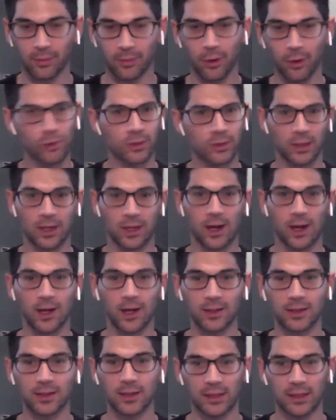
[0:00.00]
pros and
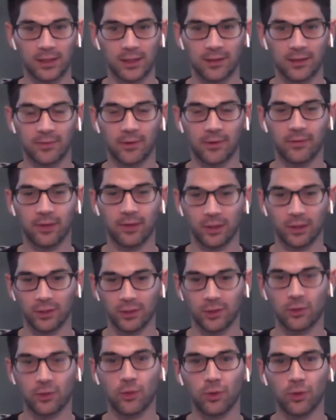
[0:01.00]
cons list of different
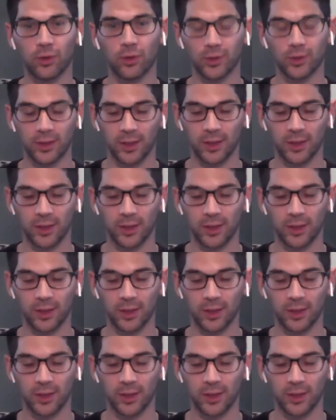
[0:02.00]
schools?